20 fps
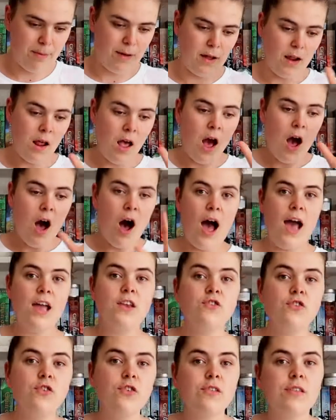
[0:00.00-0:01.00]
but I
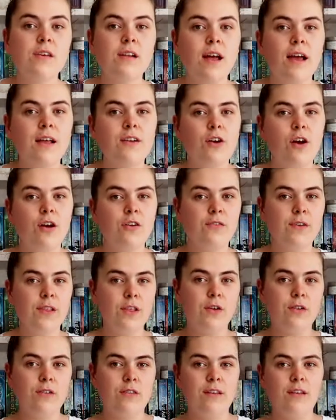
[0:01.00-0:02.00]
knew that I'd heard
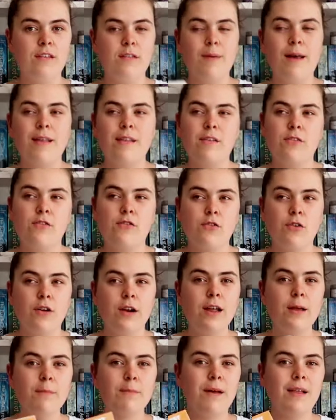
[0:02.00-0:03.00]
really good things about this
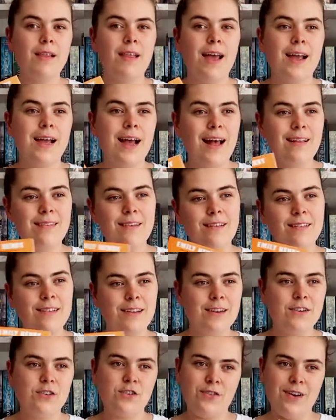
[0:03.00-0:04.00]
story, but like, as I
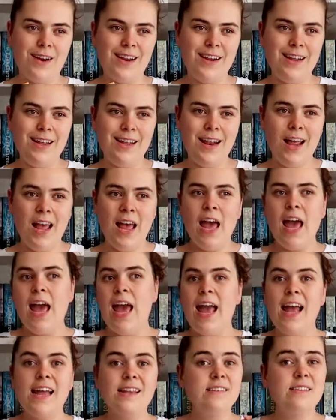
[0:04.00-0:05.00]
started to read it,
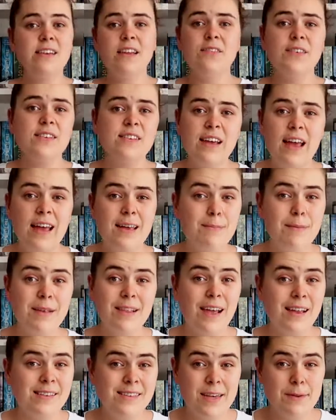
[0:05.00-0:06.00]
it didn't even take me
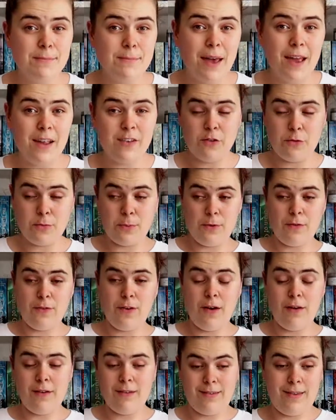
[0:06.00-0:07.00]
like 10 pages
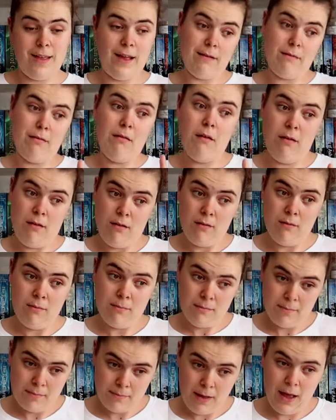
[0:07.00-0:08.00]
before I was like, oh,
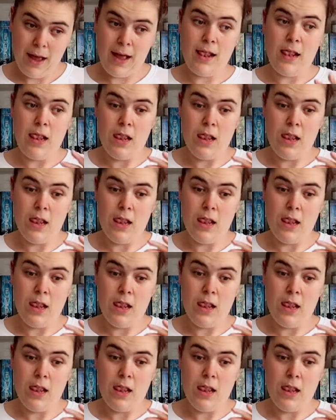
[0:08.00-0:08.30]
I